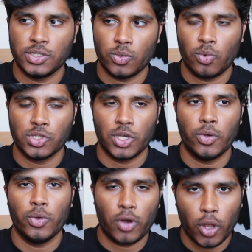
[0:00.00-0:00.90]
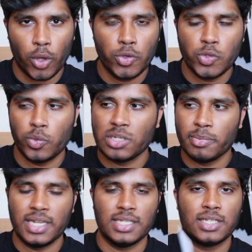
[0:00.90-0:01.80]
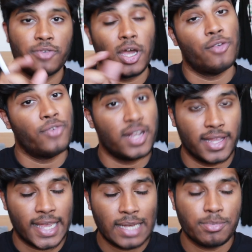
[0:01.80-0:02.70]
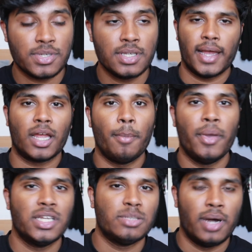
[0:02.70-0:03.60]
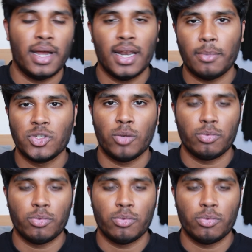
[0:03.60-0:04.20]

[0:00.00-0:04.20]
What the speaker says: it's also closed, which means kind of fill in the gaps. And compared to my laptop,